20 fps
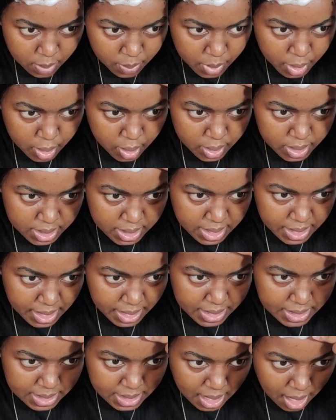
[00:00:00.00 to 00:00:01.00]
because
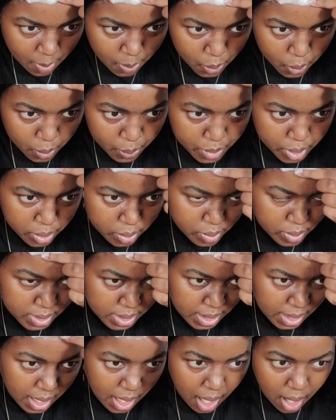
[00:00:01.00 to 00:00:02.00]
next up we'll be
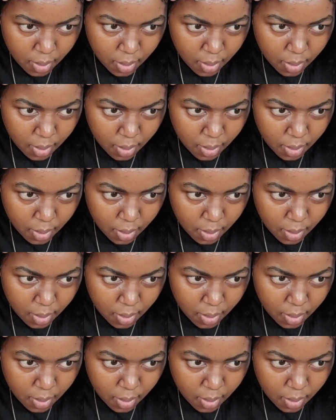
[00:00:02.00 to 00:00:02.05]
using